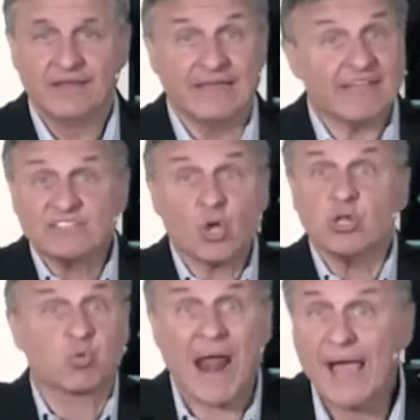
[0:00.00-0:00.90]
That's all
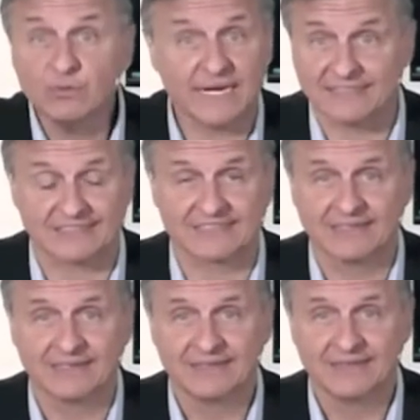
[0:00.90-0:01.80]
around us,
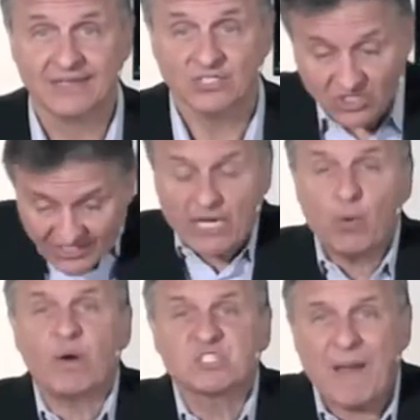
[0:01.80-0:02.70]
just like it
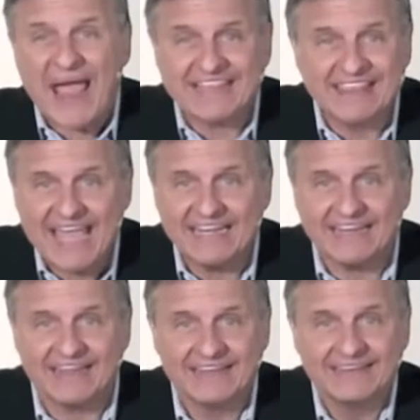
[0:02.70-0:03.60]
was back
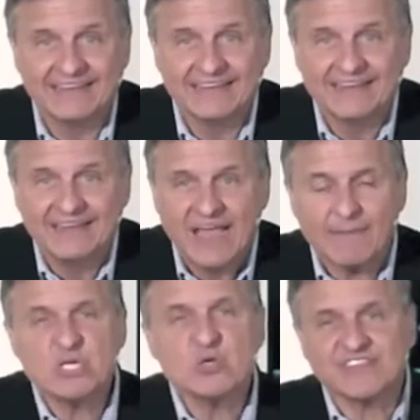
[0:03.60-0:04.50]
then. I
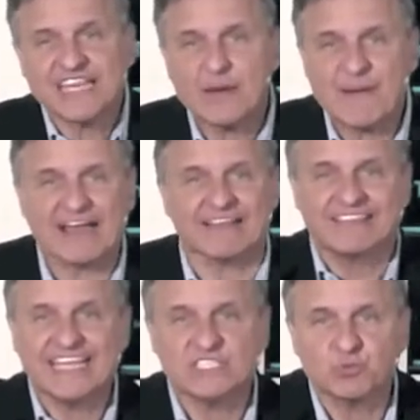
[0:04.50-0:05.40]
mean, you think about it.
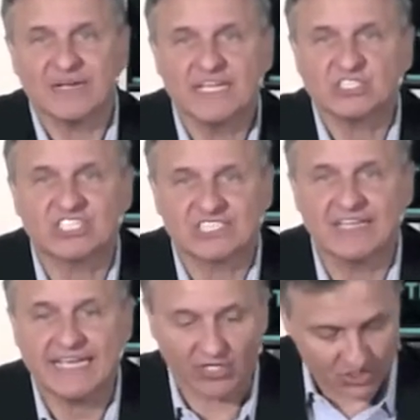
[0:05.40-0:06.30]
these religious
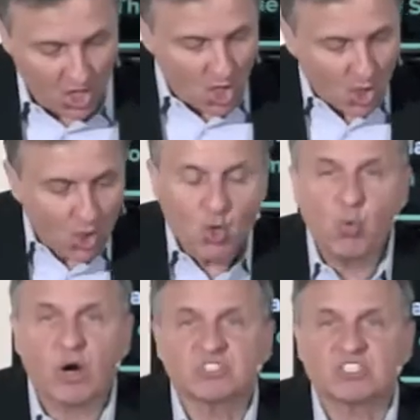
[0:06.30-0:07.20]
leaders who
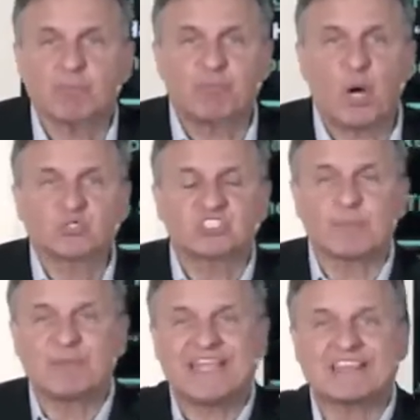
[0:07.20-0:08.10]
were supposed to
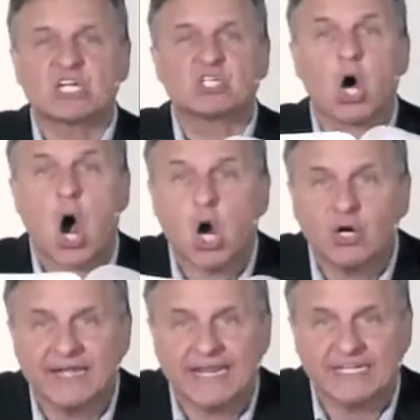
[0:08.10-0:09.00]
be the
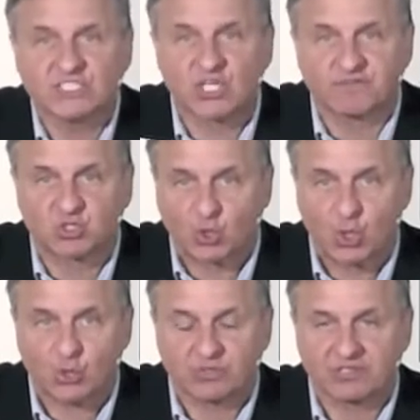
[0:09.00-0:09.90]
guardians of
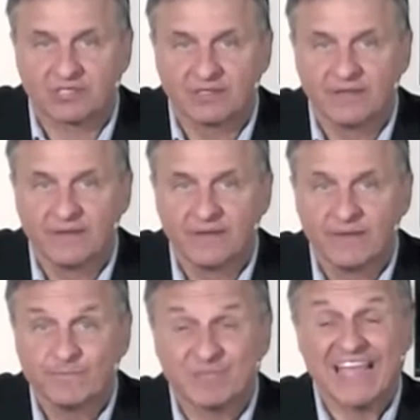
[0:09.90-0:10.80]
truth.
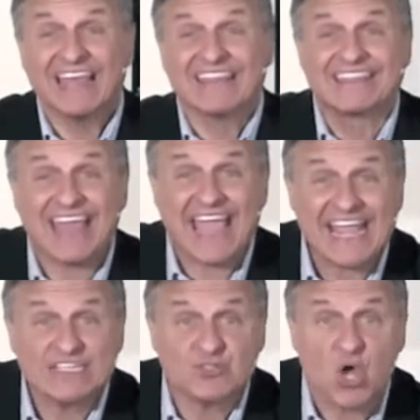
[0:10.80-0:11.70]

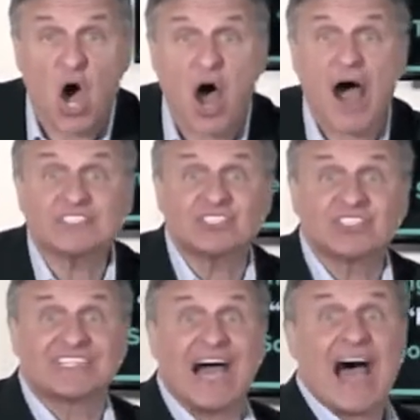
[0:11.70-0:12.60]
They tossed
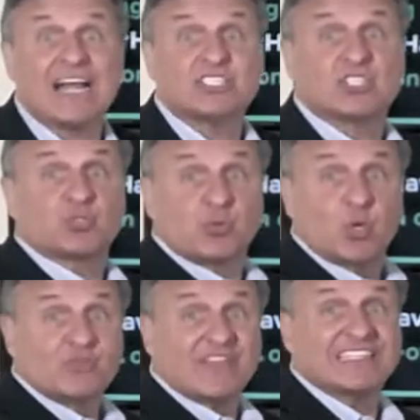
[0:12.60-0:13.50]
God's
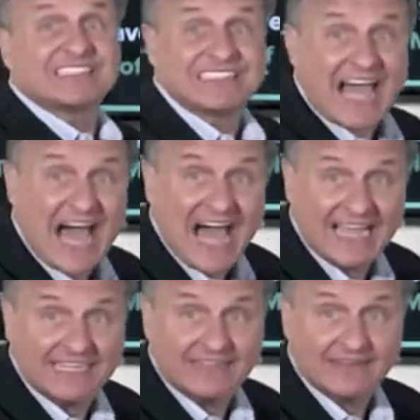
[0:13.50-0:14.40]
truth
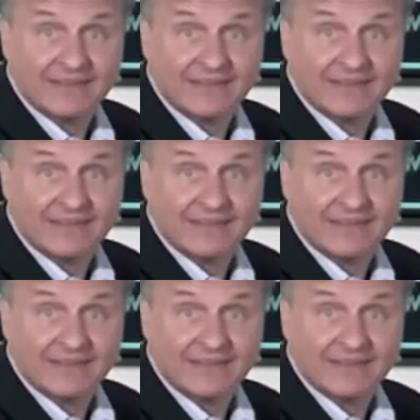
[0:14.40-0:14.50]
aside.